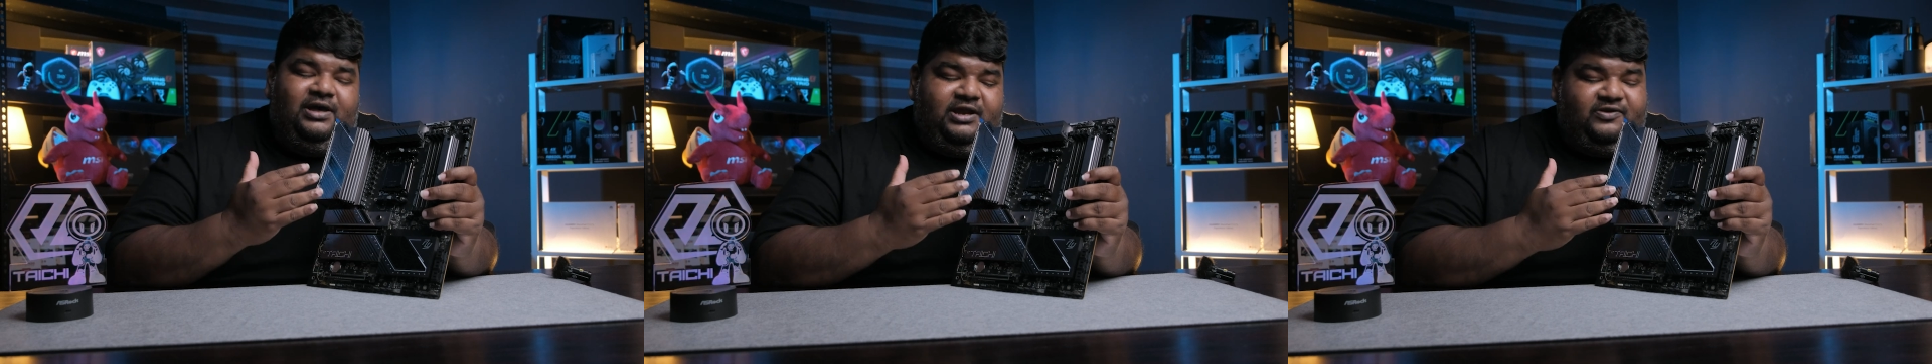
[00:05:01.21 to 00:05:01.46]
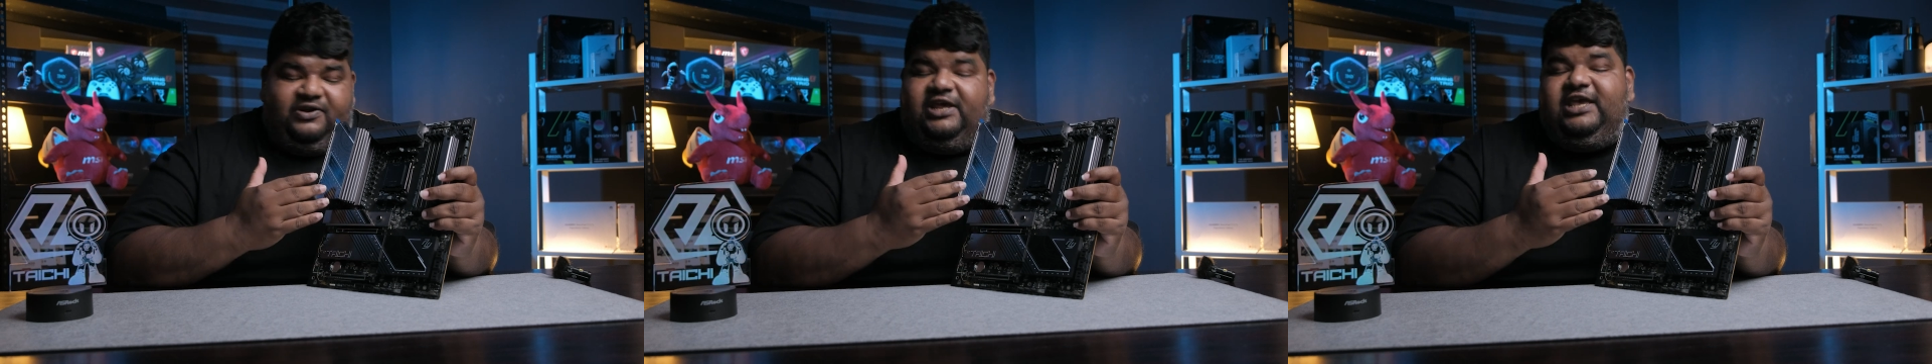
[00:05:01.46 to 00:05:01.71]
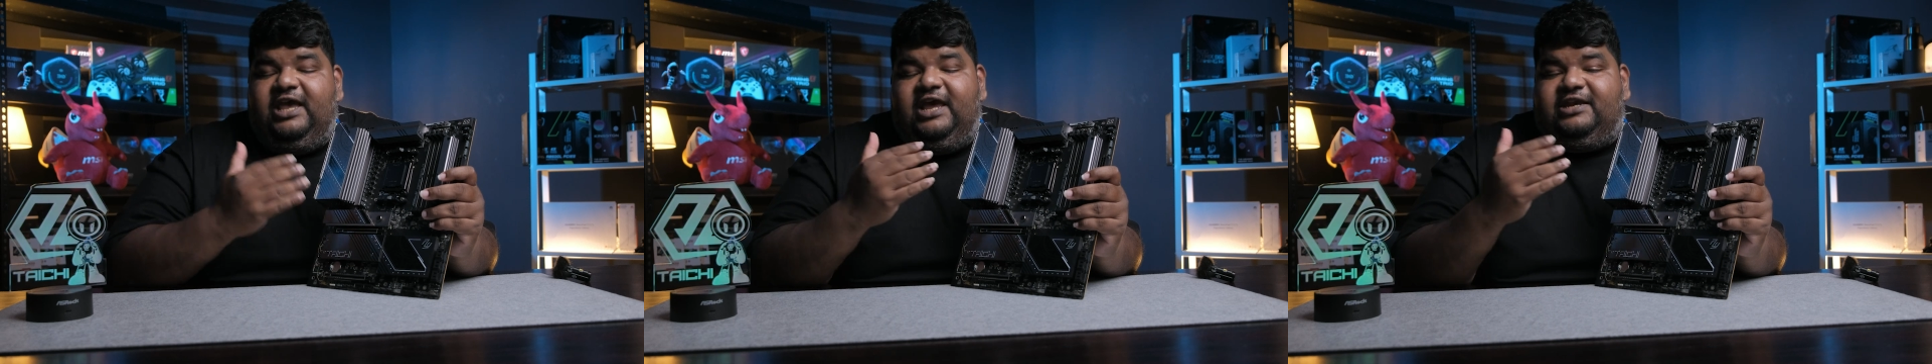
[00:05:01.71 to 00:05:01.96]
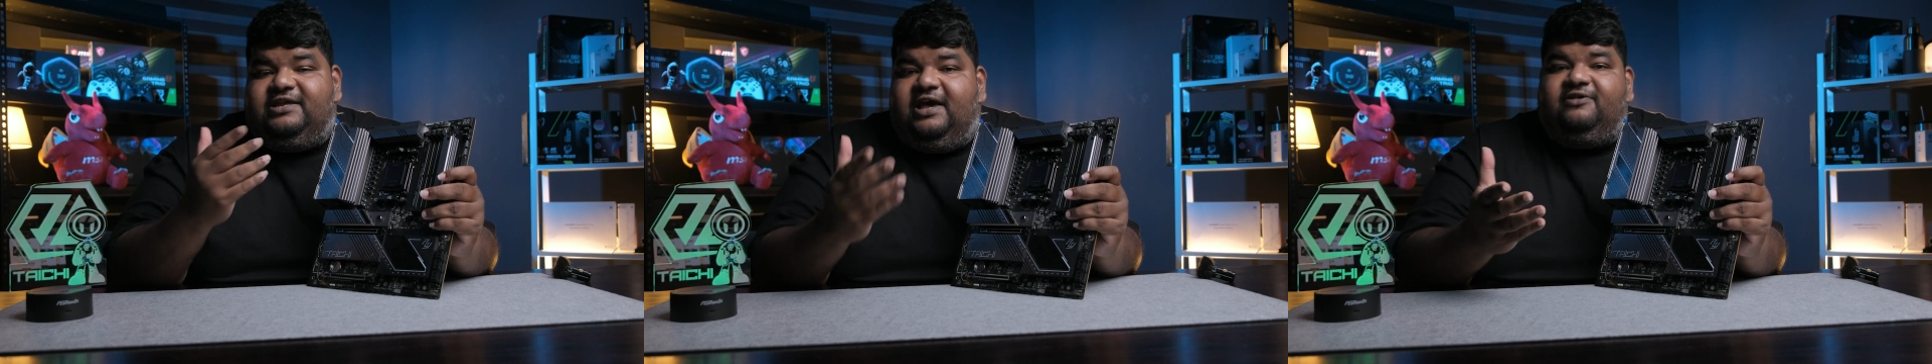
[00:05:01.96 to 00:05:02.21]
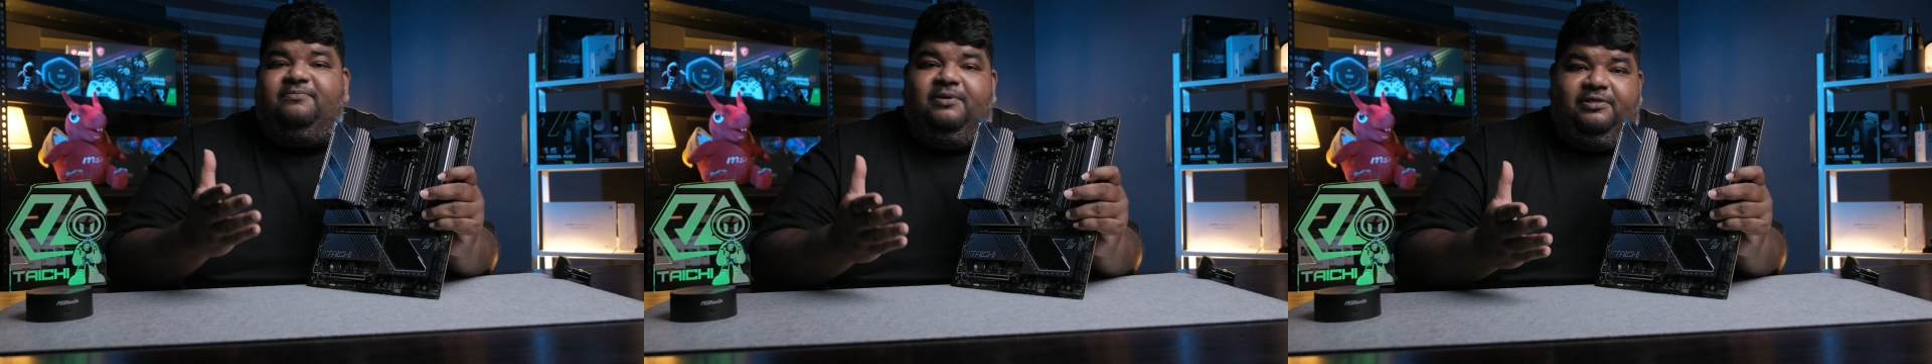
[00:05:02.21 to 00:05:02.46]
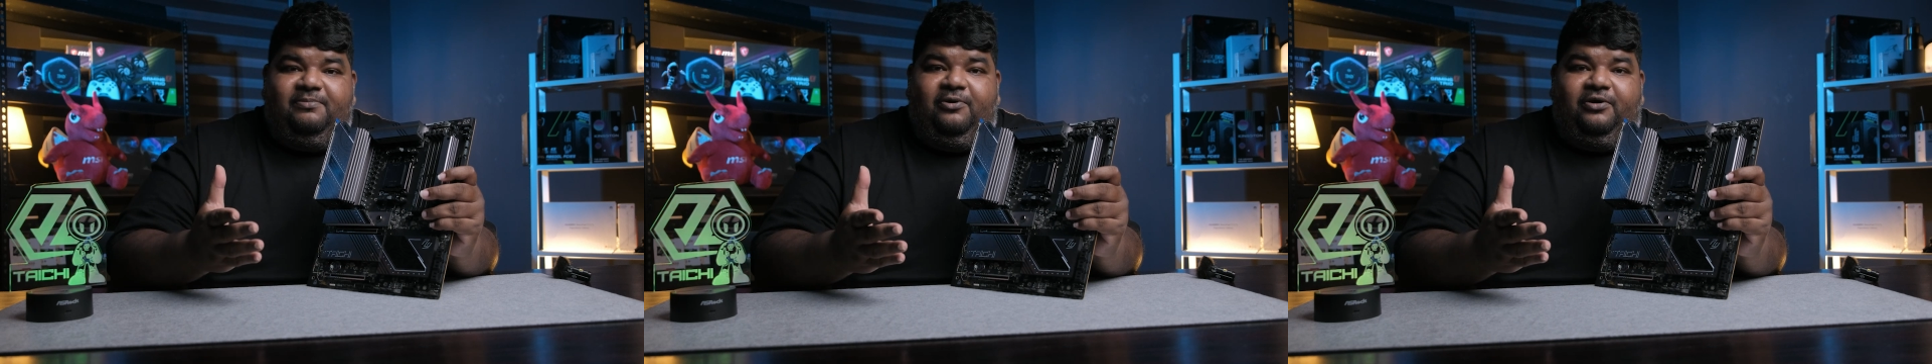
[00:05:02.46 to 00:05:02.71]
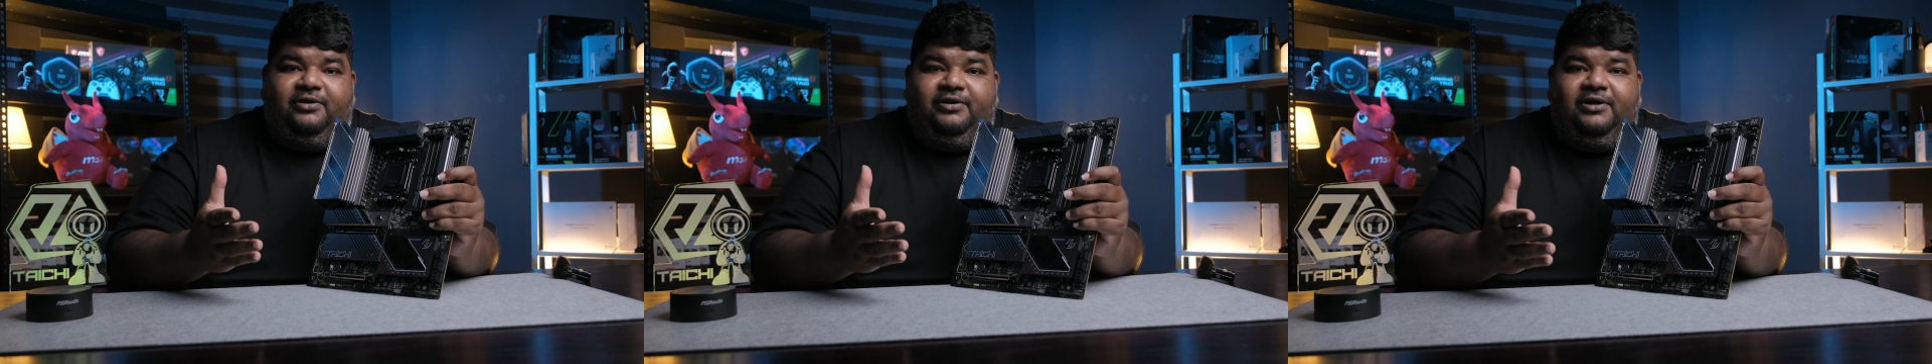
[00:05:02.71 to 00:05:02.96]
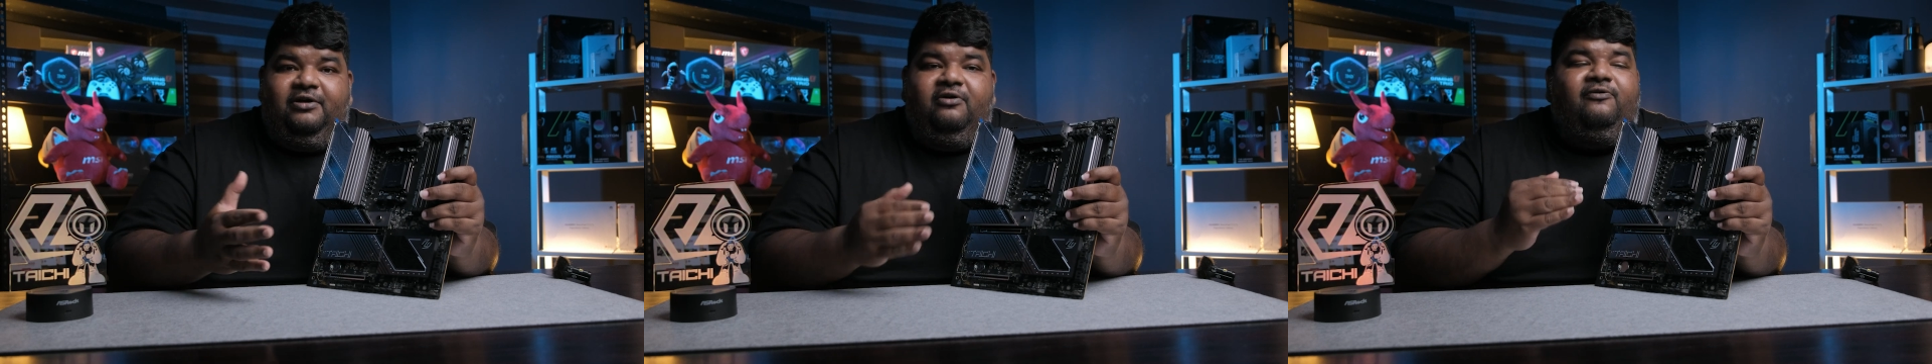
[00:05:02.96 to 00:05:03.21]
It's an E-ATX motherboard.
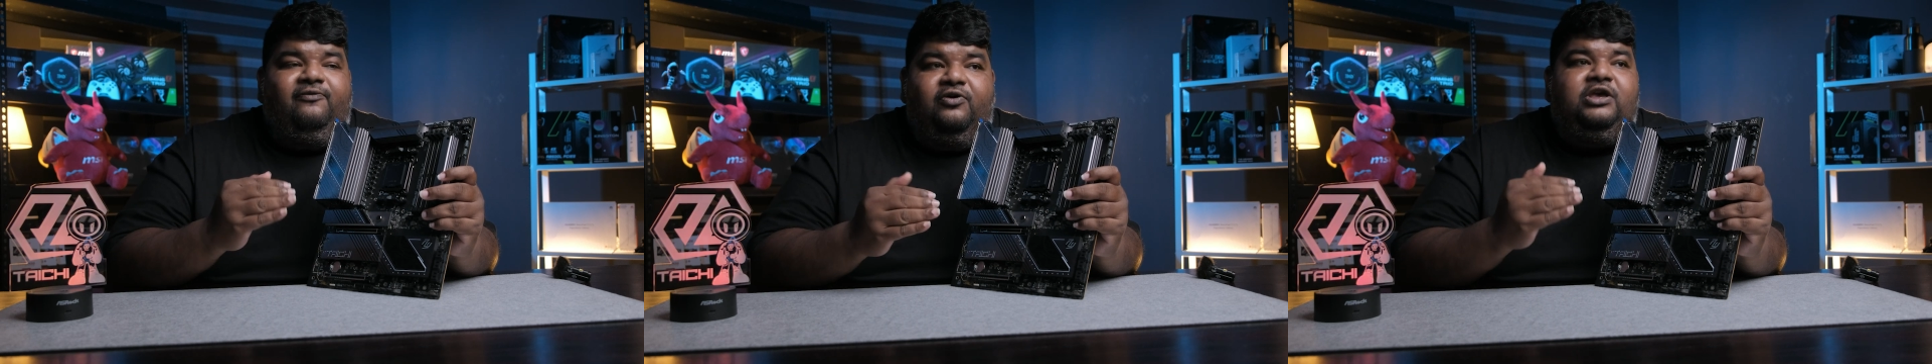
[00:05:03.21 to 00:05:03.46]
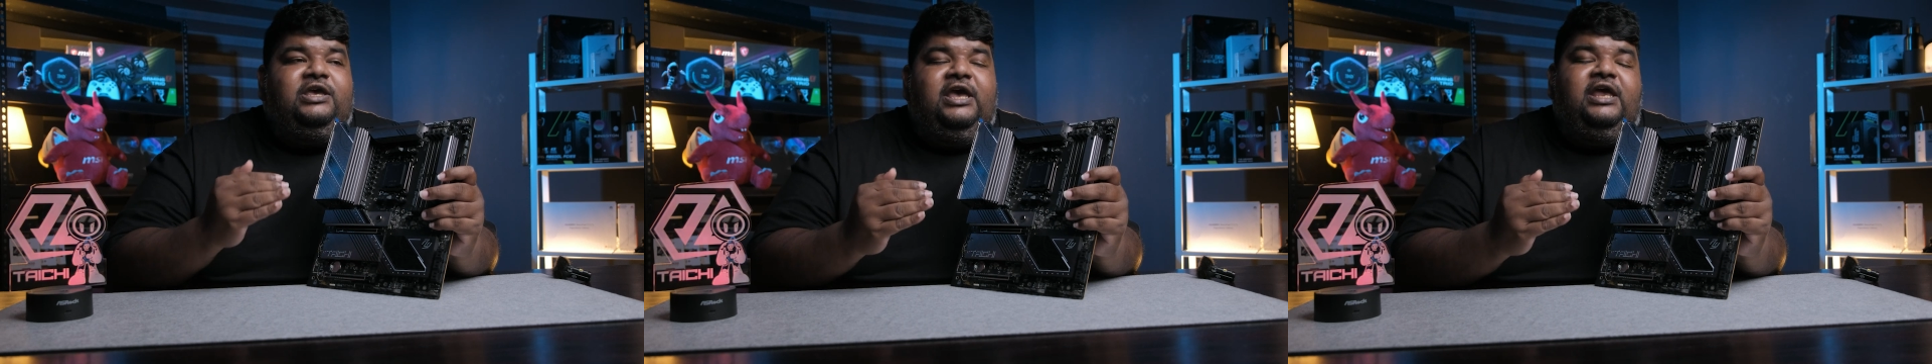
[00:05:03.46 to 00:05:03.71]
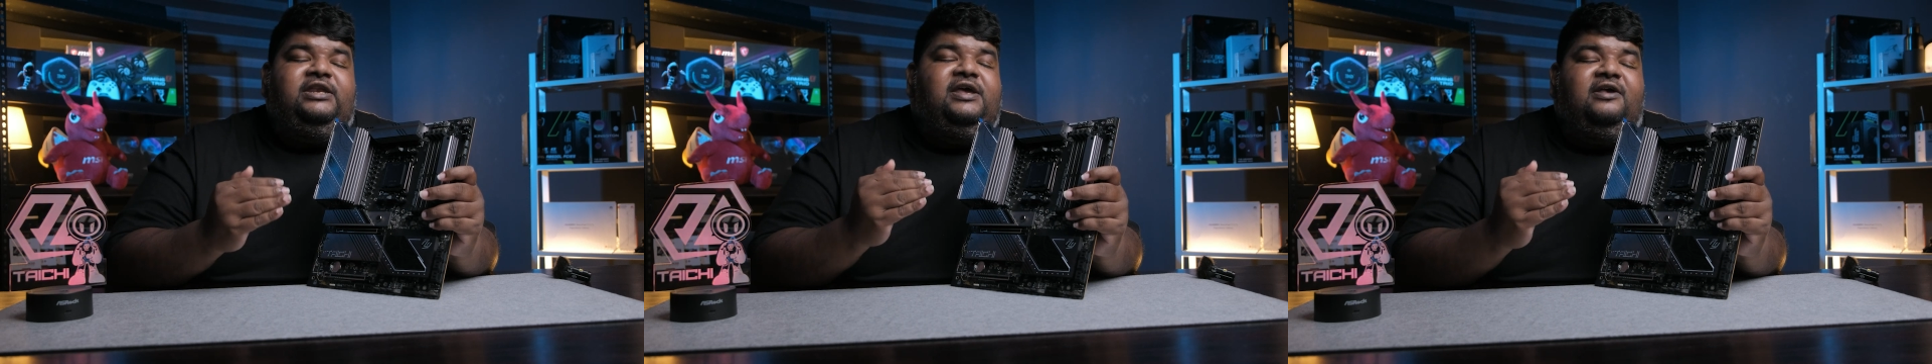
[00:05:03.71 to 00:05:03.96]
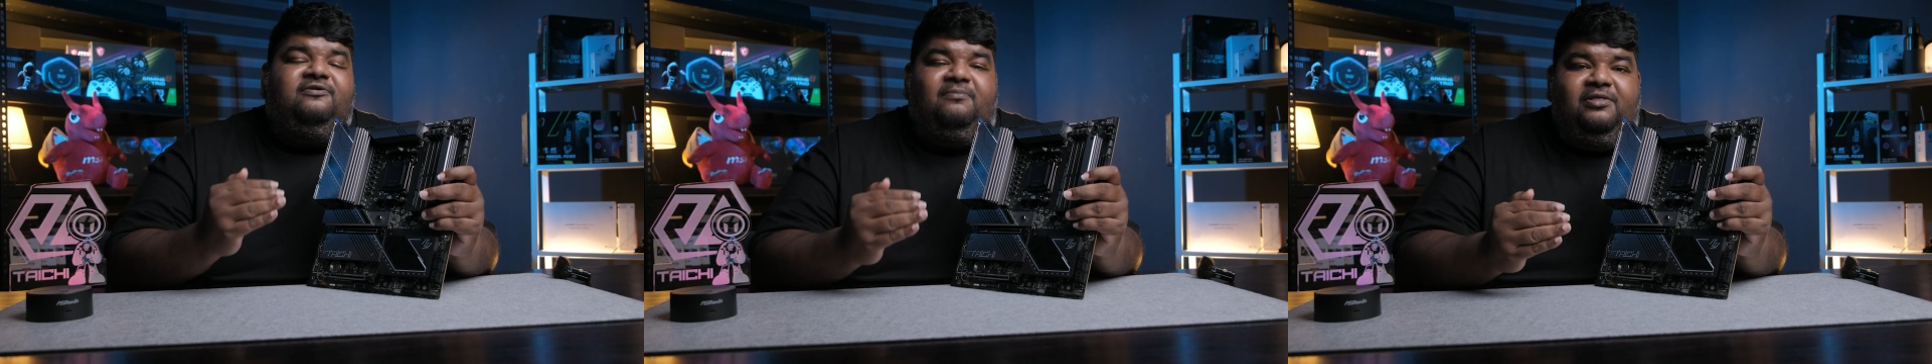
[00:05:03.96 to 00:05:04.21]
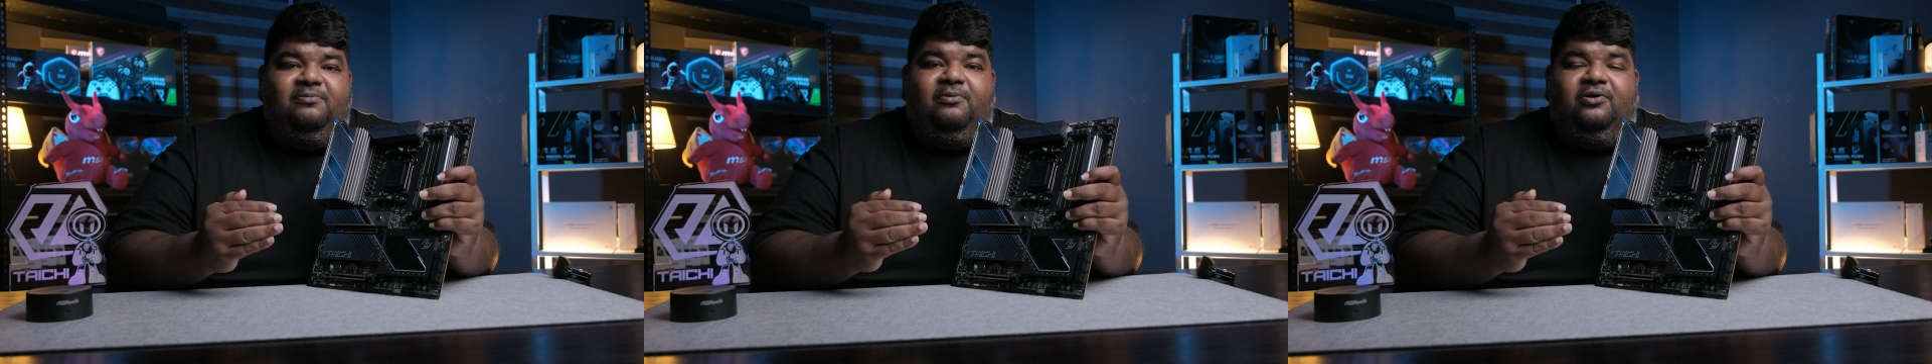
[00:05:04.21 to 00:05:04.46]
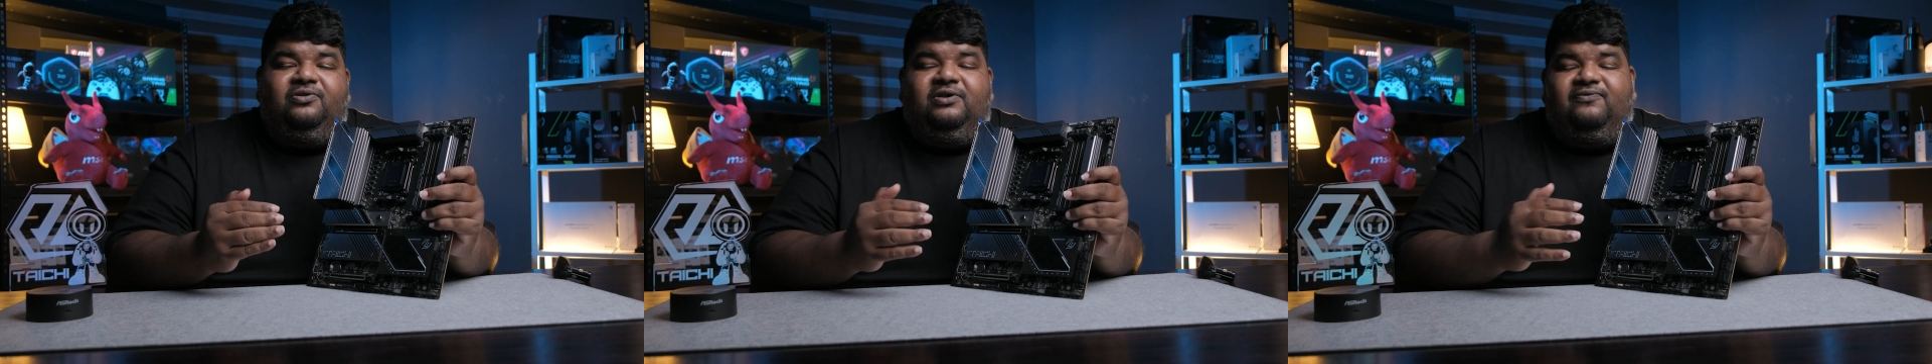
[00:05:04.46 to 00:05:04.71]
For E-ATX motherboards,